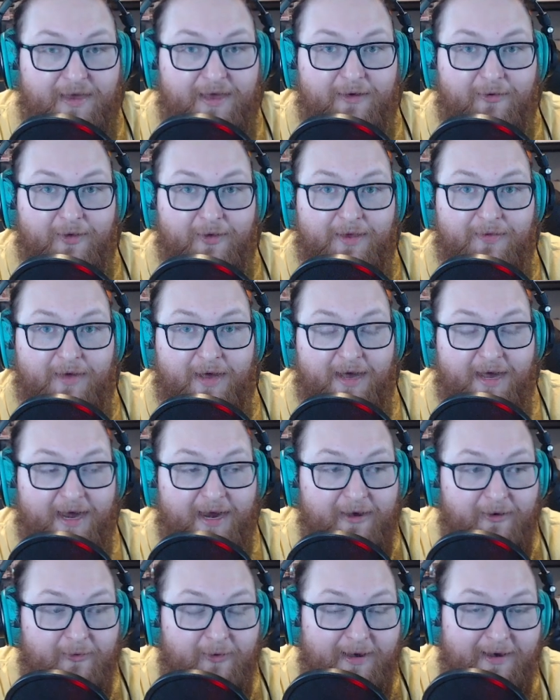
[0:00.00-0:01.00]
killing the
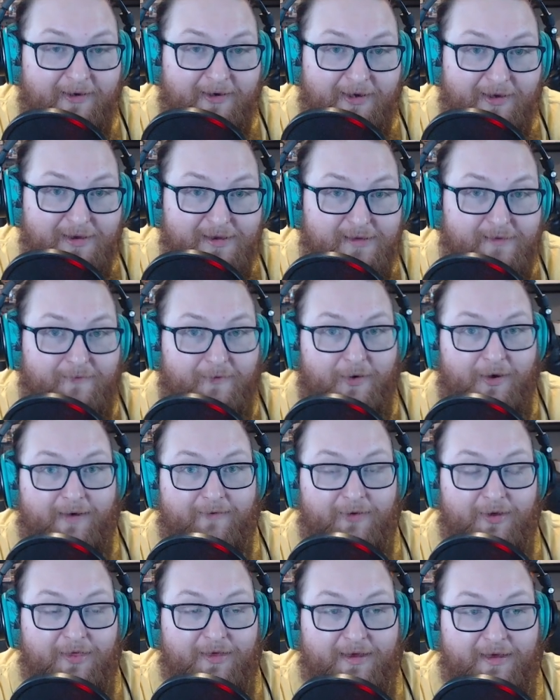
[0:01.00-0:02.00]
higher rarities for
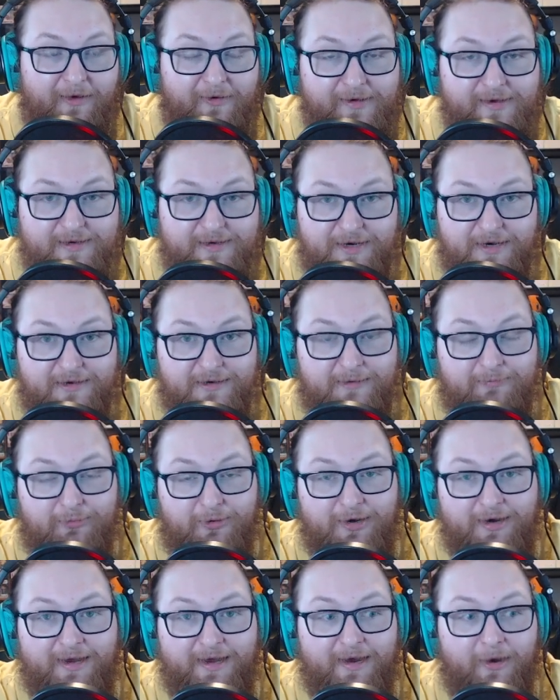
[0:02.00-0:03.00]
everything else just to
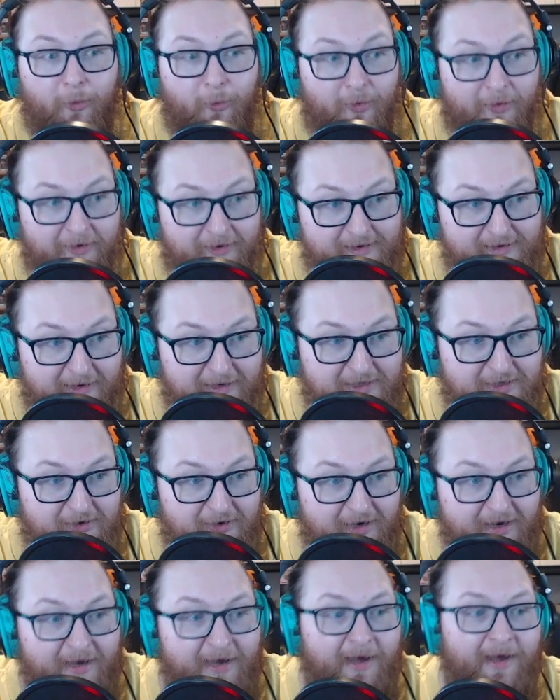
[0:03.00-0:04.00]
print a quarter
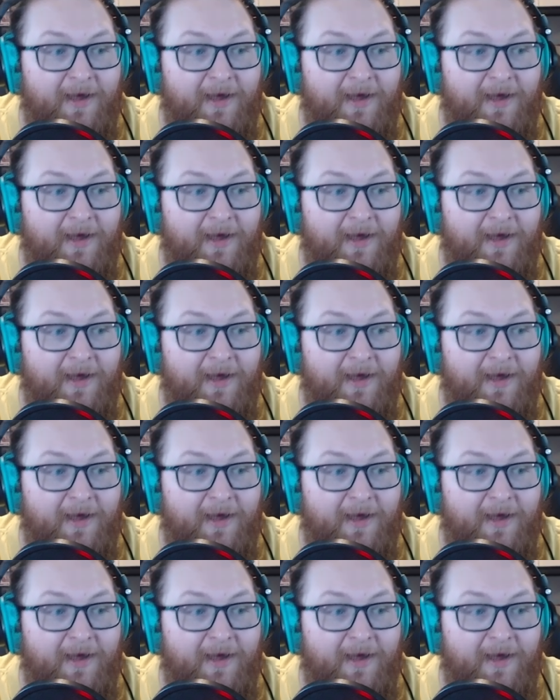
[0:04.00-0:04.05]
century.